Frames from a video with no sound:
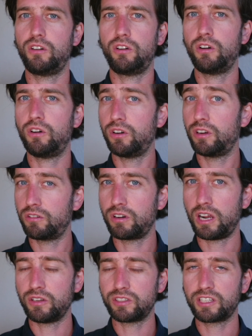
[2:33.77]
all
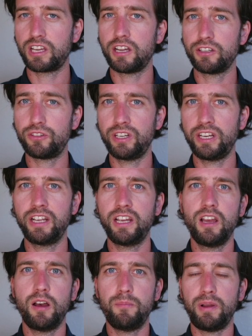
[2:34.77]
around the country,
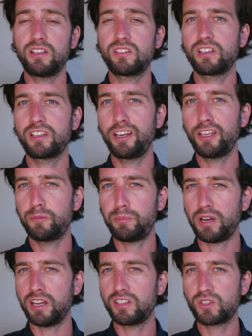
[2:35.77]
basically
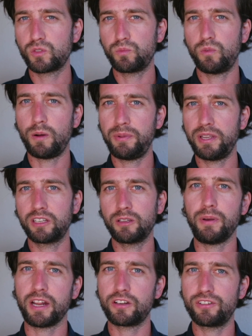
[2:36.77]
by swapping the
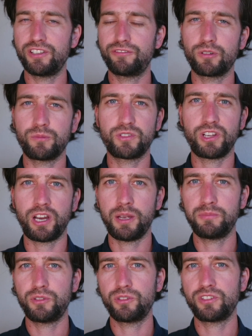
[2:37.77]
battery from
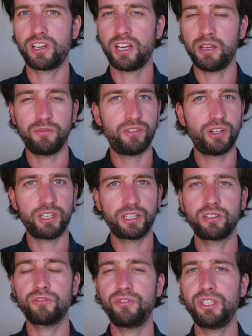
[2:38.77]
time to time. Very
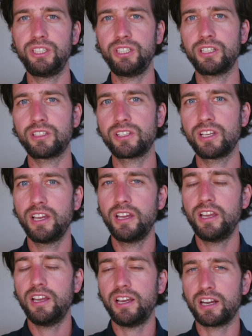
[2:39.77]
convenient.
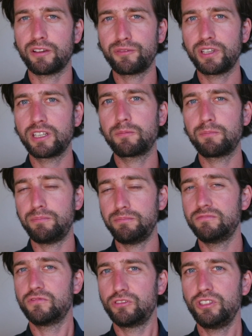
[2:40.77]
And I think
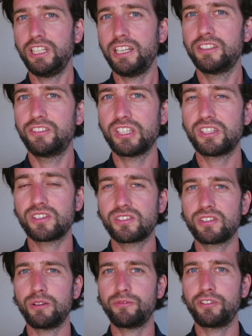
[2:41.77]
really this is
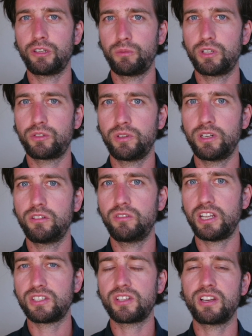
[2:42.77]
something which will
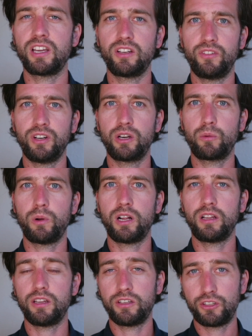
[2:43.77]
resonate very
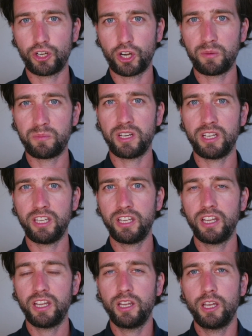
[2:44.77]
well in Germany,
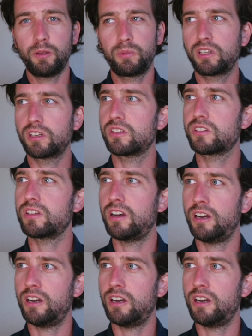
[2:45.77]
because